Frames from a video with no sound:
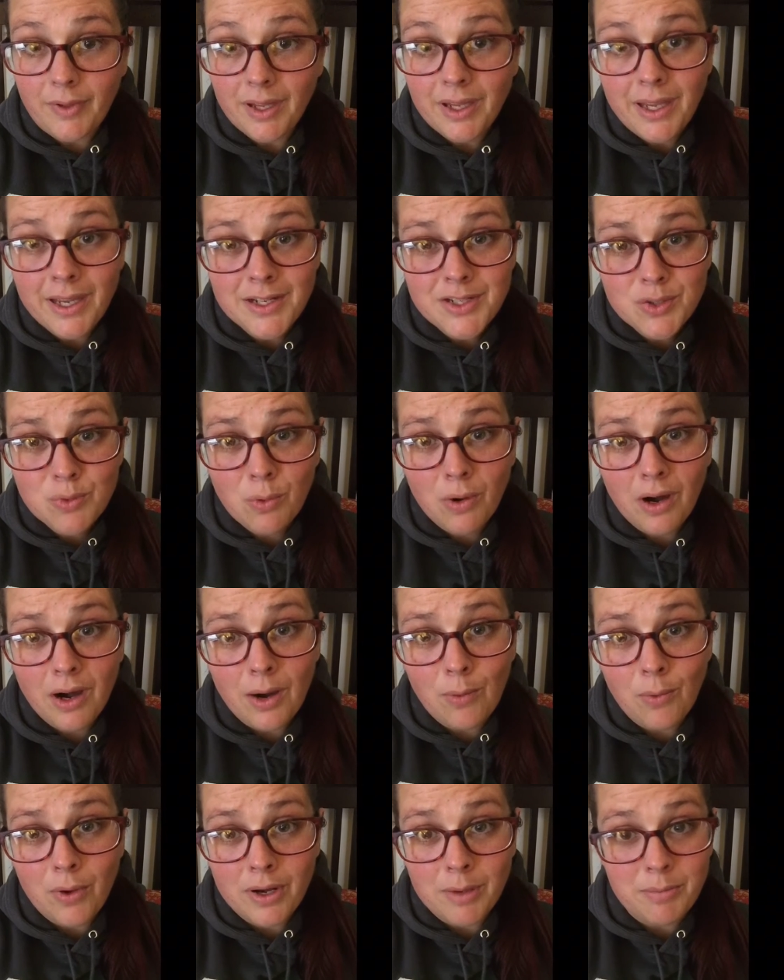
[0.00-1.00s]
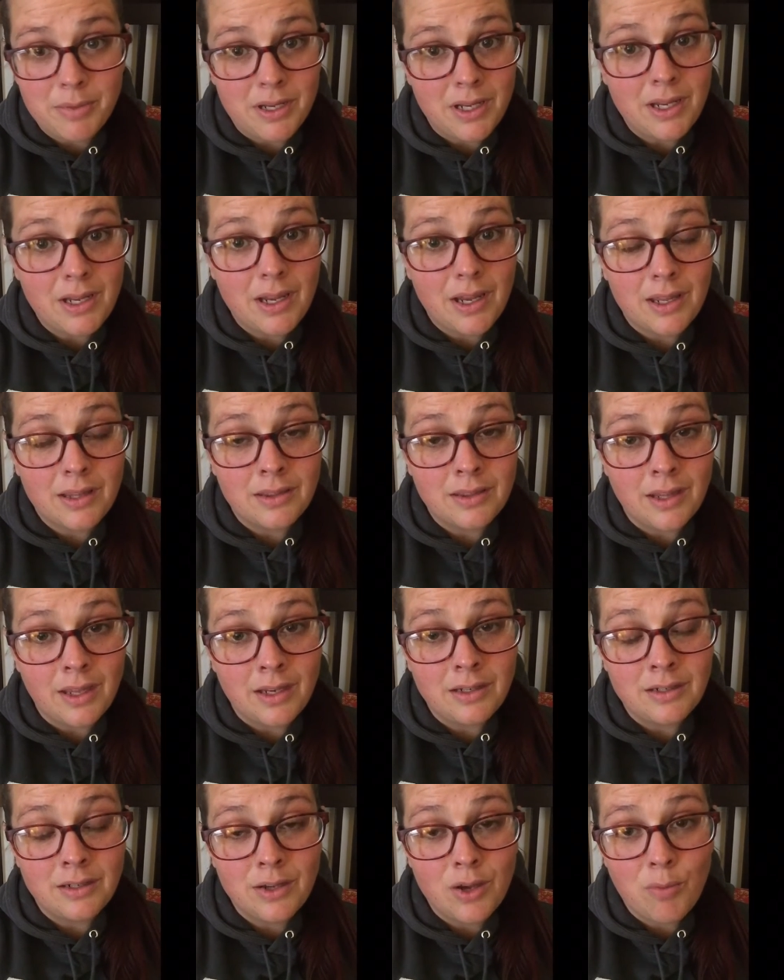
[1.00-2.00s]
get to where I want to be and
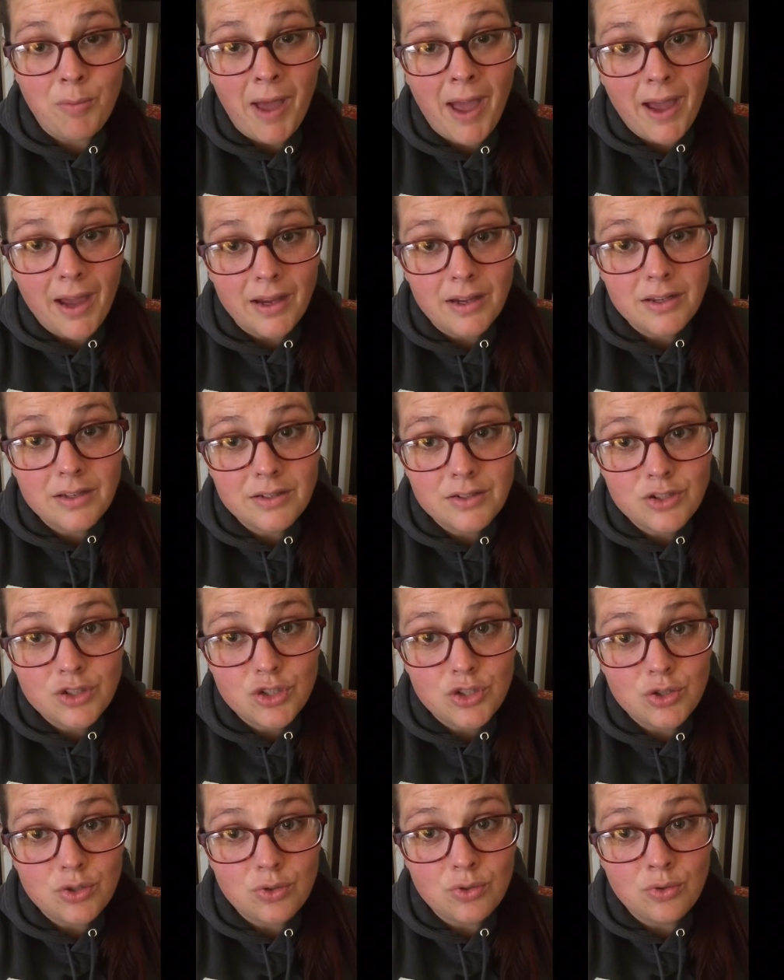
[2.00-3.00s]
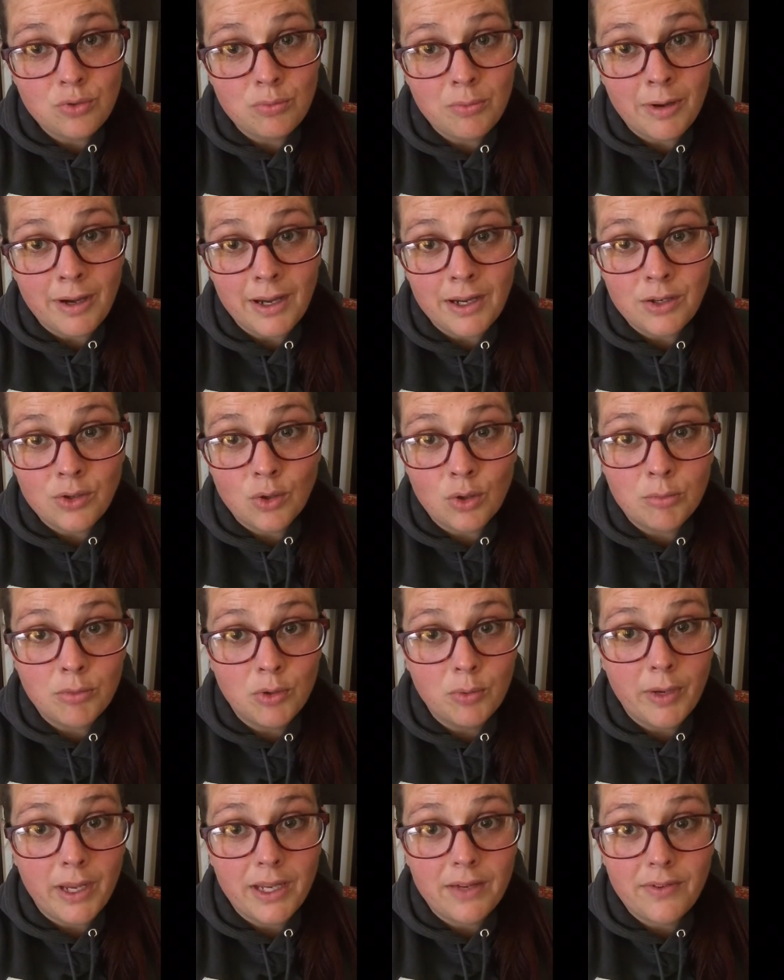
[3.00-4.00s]
then go back to my
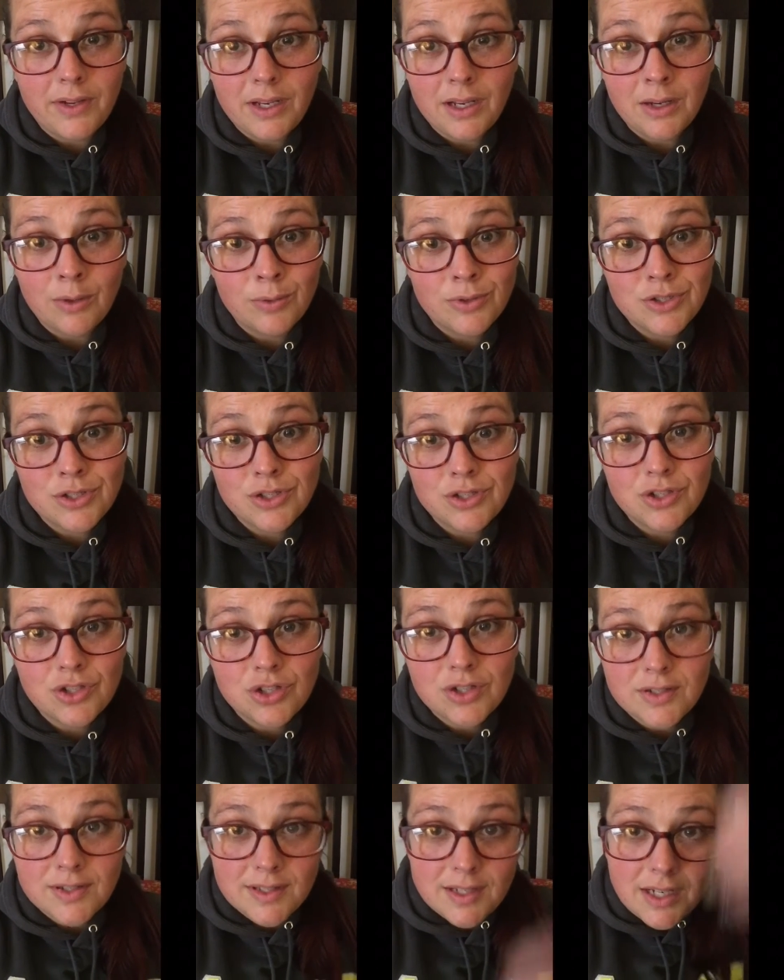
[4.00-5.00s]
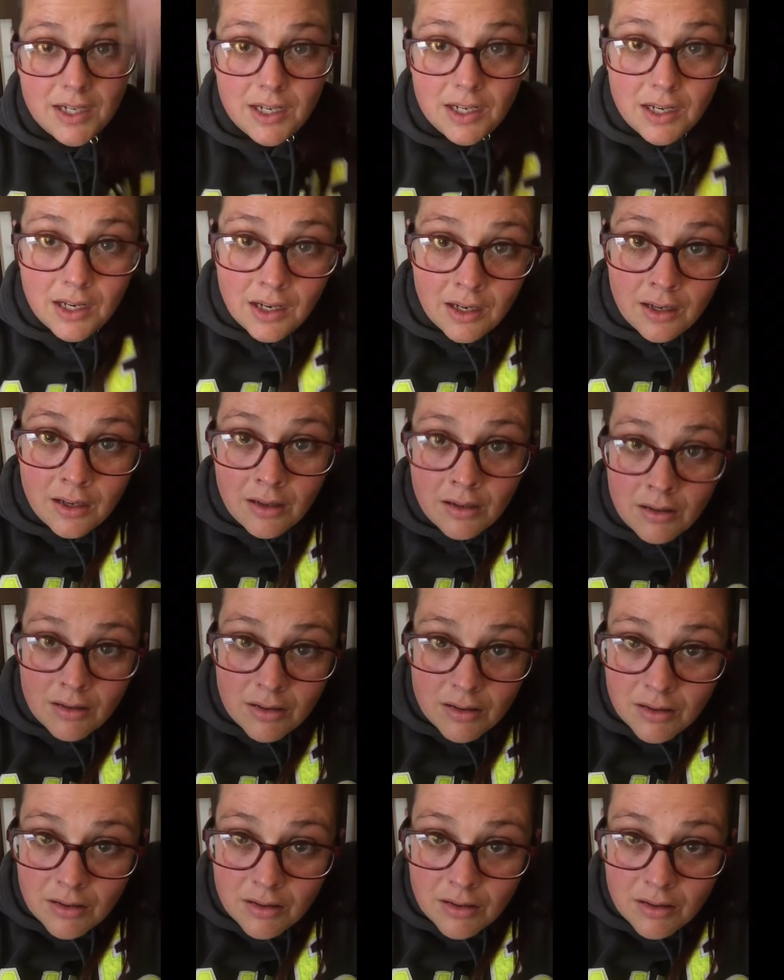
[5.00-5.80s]
normal way of eating, which is just eating